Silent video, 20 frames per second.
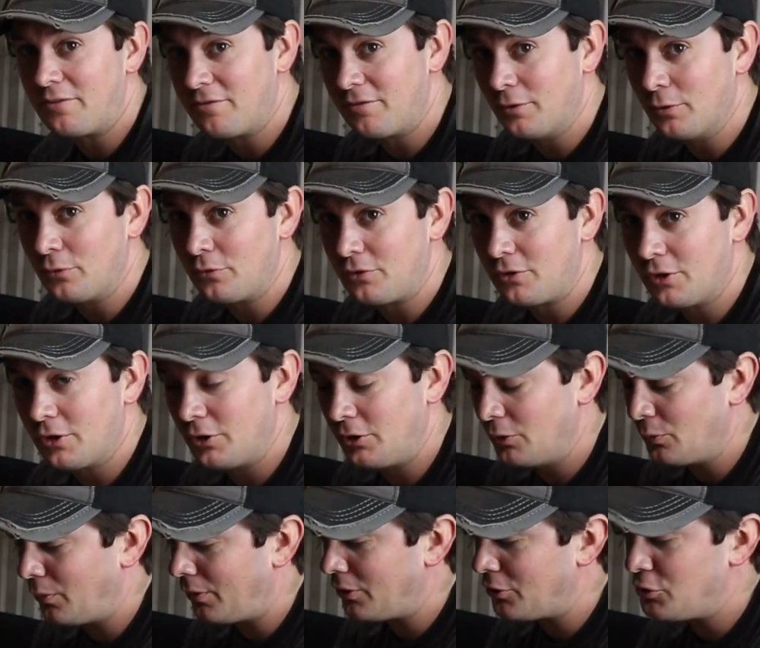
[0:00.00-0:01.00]
feels good,
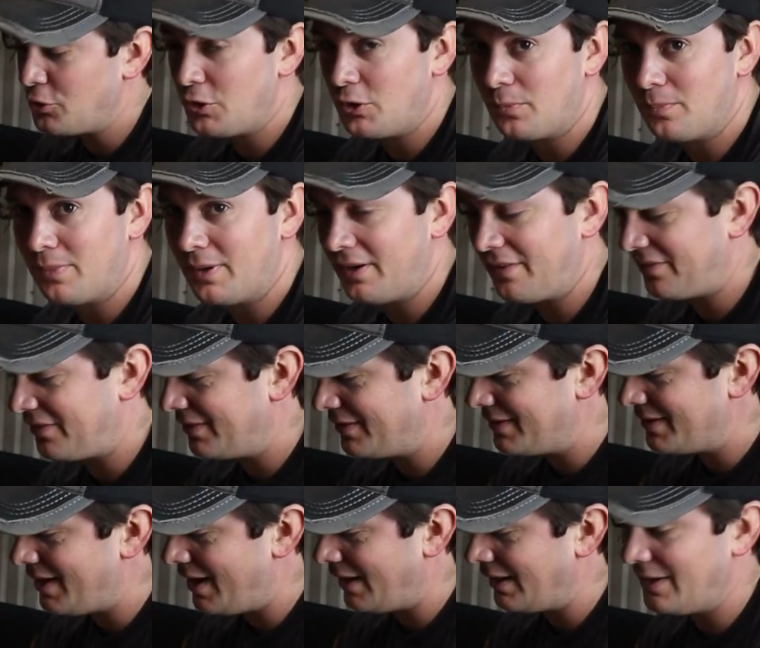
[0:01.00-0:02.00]
you want to do your best to
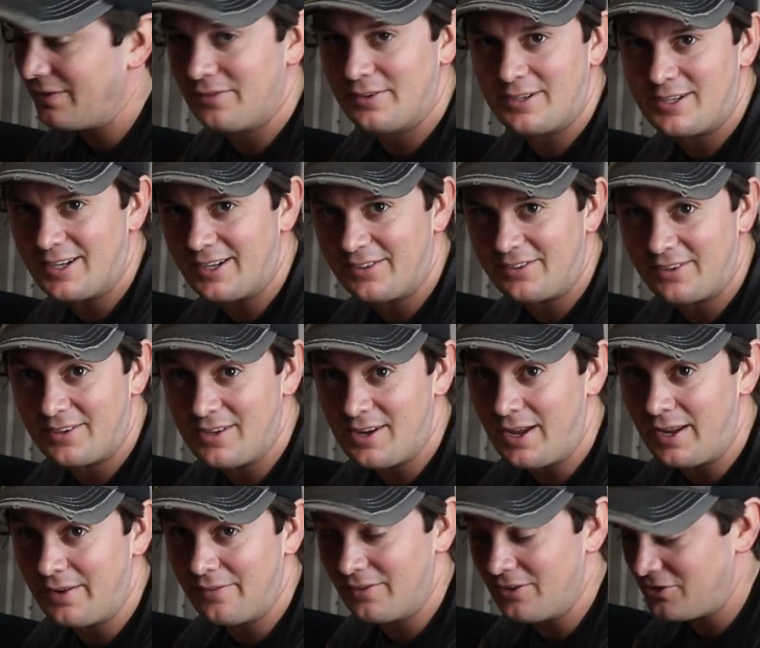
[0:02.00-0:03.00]
not even touch it,
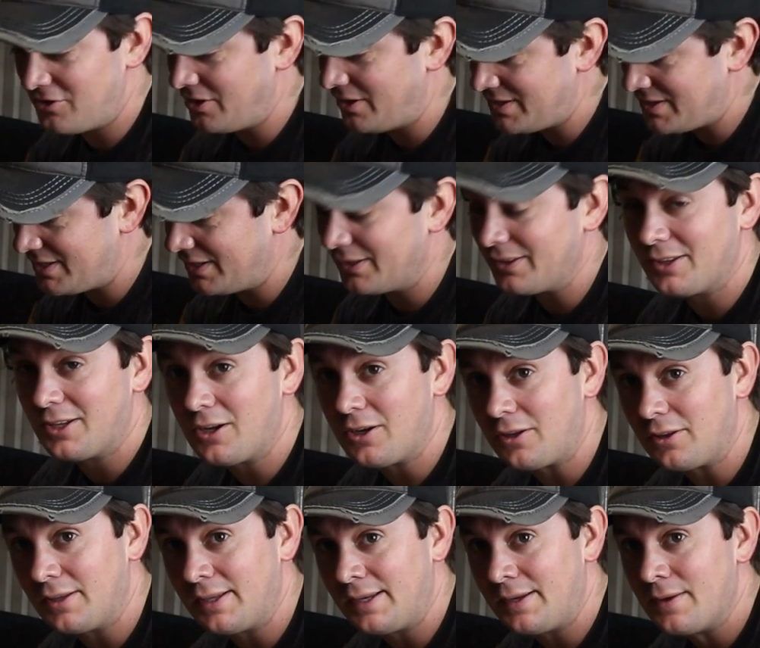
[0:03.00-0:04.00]
not even adjust it.
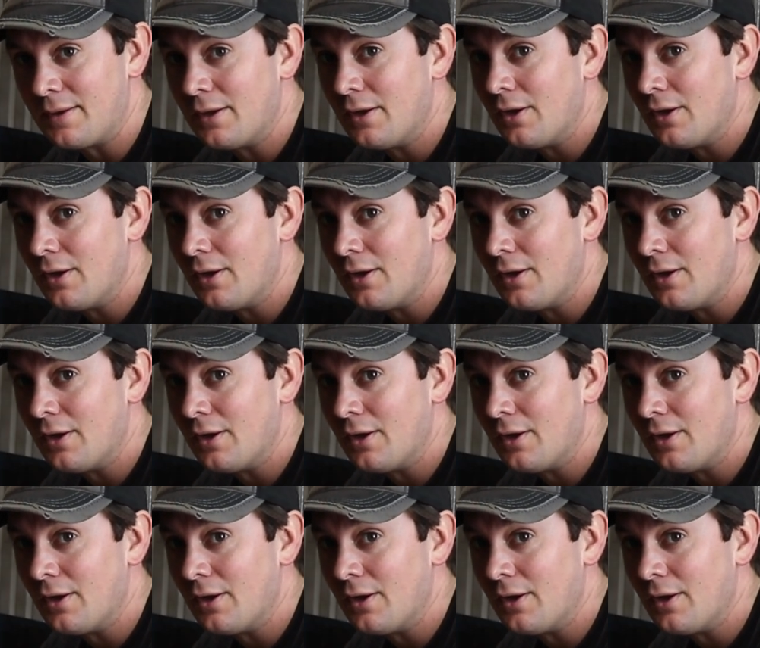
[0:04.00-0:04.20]
Luckily,